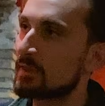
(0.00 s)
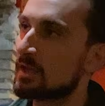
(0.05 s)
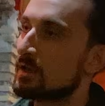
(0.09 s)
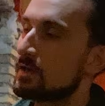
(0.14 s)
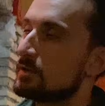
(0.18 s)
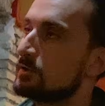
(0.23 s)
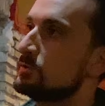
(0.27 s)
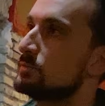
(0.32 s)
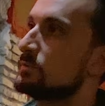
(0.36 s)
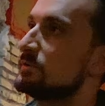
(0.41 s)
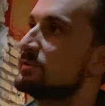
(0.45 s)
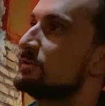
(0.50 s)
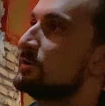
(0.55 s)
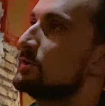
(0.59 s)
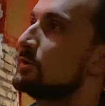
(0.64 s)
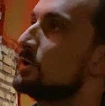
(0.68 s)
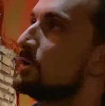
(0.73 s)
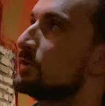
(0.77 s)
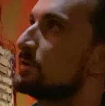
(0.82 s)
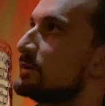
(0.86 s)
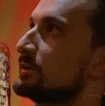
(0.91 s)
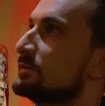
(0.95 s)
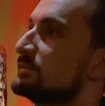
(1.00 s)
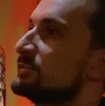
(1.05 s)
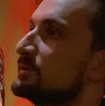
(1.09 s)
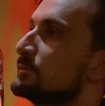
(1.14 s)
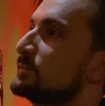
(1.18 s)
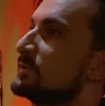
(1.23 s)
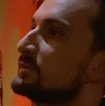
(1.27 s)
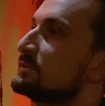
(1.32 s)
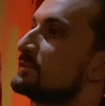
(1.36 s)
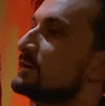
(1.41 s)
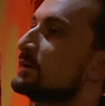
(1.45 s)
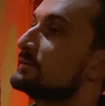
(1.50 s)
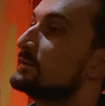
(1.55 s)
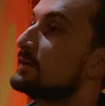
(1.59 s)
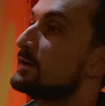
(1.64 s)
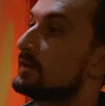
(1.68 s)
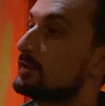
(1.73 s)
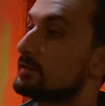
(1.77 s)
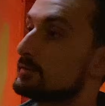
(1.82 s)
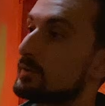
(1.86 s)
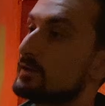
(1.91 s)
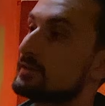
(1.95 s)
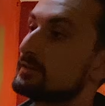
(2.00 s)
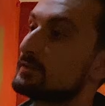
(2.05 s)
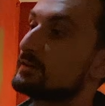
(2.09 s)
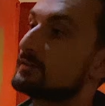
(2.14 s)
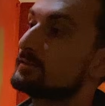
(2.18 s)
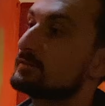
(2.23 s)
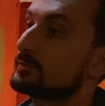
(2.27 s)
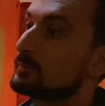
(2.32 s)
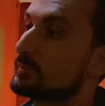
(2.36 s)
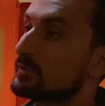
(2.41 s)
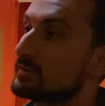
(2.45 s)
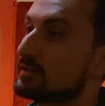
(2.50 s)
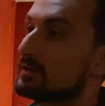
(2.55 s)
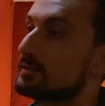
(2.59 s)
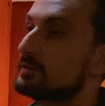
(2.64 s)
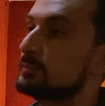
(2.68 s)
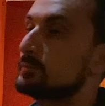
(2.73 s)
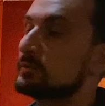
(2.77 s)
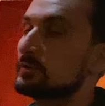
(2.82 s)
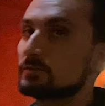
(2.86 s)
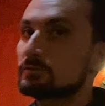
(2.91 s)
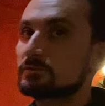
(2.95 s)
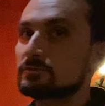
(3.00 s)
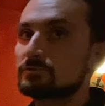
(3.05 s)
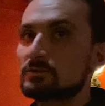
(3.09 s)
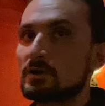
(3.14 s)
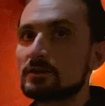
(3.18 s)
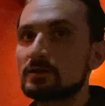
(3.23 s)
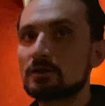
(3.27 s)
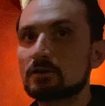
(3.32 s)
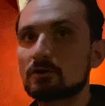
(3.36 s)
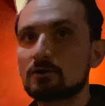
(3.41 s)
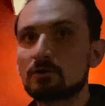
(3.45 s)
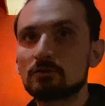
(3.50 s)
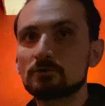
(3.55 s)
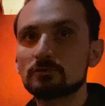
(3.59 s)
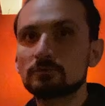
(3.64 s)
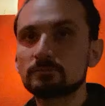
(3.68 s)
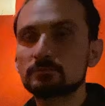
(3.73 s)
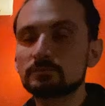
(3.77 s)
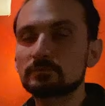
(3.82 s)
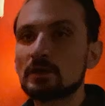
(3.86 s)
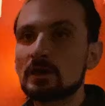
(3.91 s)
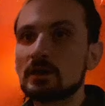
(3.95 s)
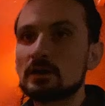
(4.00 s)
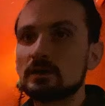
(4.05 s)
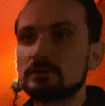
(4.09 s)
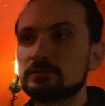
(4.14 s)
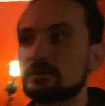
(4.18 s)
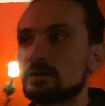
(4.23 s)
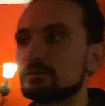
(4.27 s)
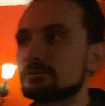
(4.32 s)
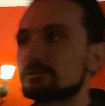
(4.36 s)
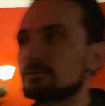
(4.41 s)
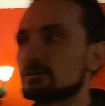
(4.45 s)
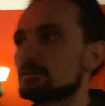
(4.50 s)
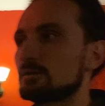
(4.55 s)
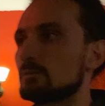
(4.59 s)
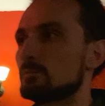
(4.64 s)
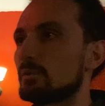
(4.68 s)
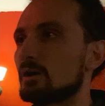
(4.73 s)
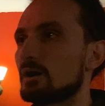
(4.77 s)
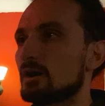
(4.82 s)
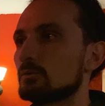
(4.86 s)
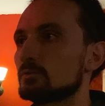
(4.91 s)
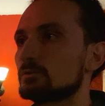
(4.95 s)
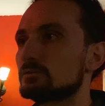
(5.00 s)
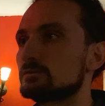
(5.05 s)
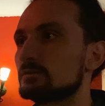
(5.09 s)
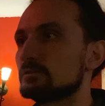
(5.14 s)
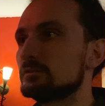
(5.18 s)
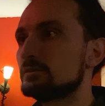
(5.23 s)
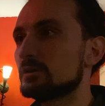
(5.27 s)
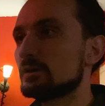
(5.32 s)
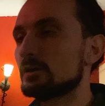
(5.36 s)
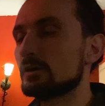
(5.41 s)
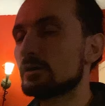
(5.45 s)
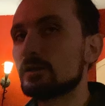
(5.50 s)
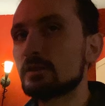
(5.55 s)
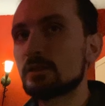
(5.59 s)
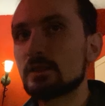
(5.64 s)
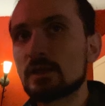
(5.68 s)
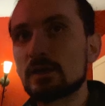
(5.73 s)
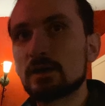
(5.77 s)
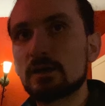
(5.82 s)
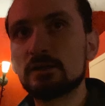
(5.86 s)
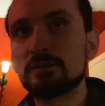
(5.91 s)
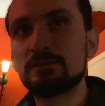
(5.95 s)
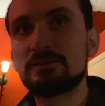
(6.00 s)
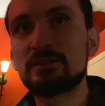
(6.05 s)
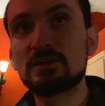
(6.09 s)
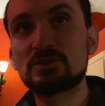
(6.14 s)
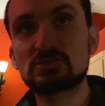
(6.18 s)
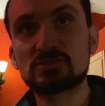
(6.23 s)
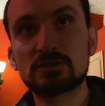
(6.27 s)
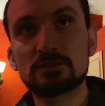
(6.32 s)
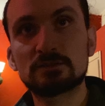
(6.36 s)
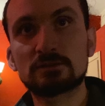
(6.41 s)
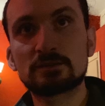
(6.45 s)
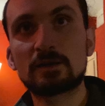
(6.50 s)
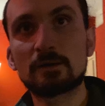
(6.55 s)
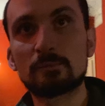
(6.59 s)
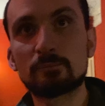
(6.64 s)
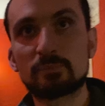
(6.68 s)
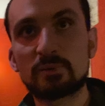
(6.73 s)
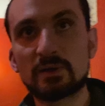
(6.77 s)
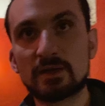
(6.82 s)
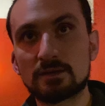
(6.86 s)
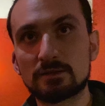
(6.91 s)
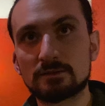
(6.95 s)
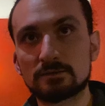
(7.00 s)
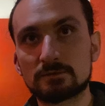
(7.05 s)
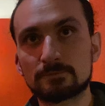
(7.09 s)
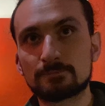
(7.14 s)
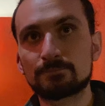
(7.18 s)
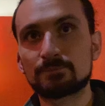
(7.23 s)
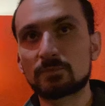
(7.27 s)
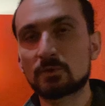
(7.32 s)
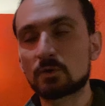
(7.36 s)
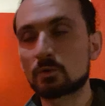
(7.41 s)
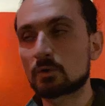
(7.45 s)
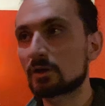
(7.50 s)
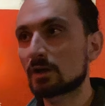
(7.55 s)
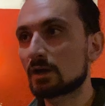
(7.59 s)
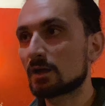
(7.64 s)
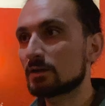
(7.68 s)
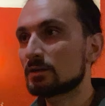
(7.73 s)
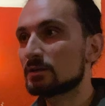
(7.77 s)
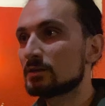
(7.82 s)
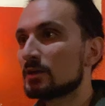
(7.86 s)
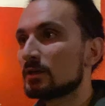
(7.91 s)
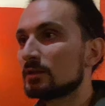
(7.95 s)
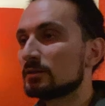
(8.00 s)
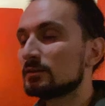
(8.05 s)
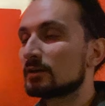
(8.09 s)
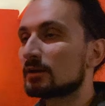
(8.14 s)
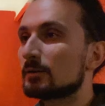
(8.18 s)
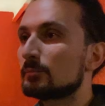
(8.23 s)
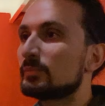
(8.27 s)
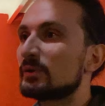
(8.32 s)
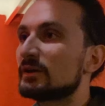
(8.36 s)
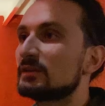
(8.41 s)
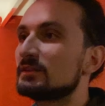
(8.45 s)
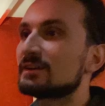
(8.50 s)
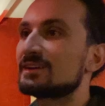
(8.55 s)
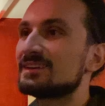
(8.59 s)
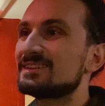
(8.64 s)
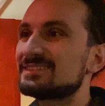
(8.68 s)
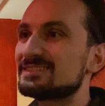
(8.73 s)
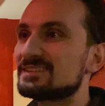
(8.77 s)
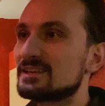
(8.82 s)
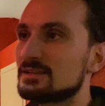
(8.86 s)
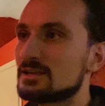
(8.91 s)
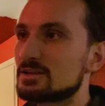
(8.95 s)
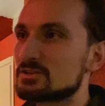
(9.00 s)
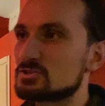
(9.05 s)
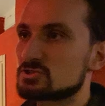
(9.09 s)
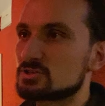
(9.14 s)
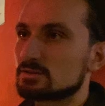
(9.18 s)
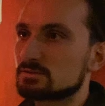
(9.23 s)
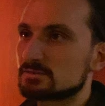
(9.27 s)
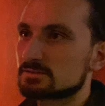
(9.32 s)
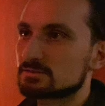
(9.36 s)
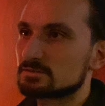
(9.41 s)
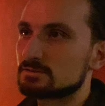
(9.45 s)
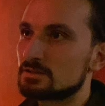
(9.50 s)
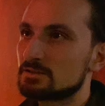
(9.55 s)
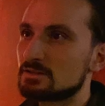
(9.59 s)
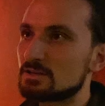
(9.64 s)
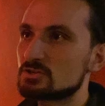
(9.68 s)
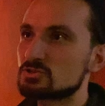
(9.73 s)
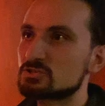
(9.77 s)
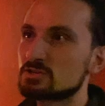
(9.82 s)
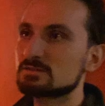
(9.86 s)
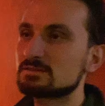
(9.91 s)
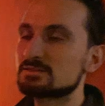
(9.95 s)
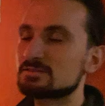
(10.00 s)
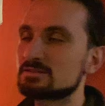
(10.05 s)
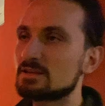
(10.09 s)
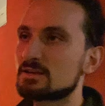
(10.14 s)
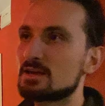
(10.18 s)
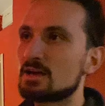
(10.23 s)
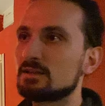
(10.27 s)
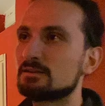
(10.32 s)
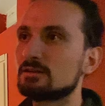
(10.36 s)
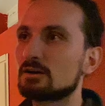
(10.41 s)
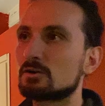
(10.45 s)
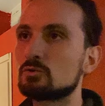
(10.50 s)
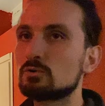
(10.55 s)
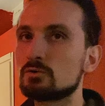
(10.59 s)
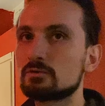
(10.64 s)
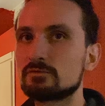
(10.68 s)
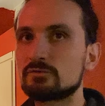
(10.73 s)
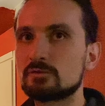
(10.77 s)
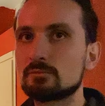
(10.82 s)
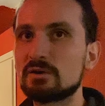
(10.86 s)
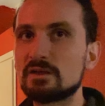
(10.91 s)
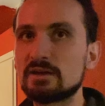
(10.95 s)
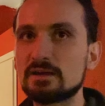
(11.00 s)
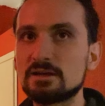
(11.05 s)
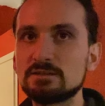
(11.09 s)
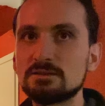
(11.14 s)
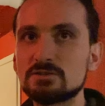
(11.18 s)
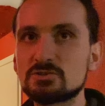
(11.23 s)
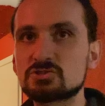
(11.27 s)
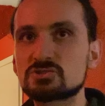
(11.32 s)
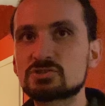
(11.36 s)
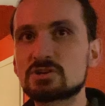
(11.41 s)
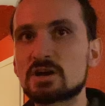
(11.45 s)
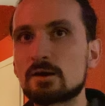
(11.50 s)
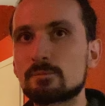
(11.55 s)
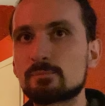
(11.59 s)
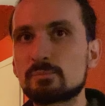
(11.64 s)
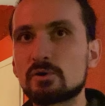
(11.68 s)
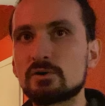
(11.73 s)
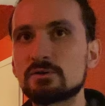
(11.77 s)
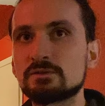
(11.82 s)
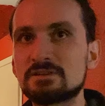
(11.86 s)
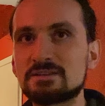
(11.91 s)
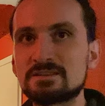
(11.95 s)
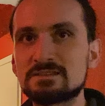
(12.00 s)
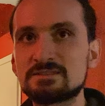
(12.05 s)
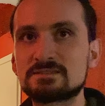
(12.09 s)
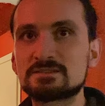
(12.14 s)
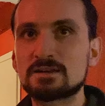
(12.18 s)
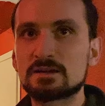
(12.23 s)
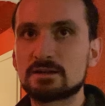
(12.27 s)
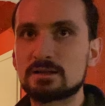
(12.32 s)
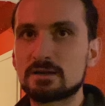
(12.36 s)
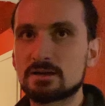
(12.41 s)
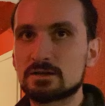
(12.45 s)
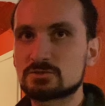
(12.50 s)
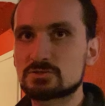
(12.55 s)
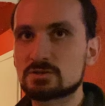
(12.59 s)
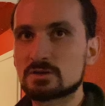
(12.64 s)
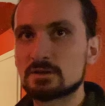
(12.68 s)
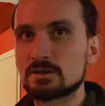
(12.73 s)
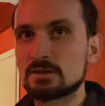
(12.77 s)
You would see lorica segmentata and manica segmentata because Trajan column tells us about the Dacian campaign. Okay, the campaign against the Dacians. The Dacians, they had a curved blade, sharp on the inside edge.